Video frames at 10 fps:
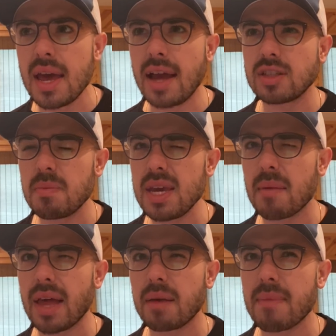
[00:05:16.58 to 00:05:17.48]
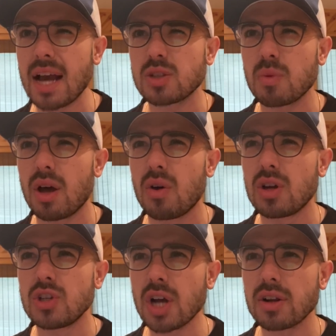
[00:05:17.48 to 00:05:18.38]
And to me, I'm like, Maxwell,
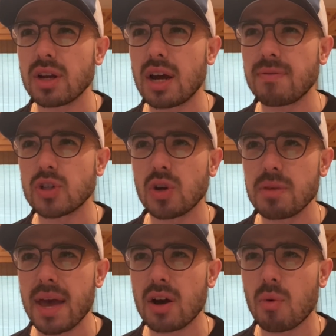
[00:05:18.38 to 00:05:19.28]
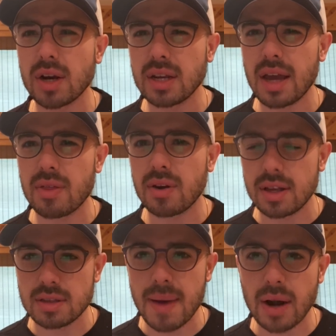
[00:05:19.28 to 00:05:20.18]
John Goodenough, and Shirley Meng all working together
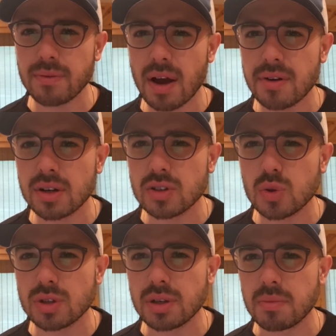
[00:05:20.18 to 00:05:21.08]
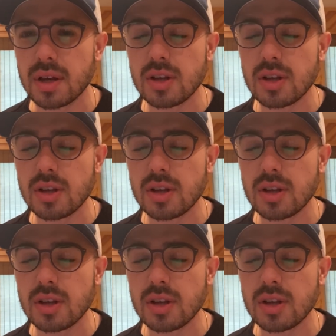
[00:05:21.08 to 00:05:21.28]
is the Battery five hundred Consortium.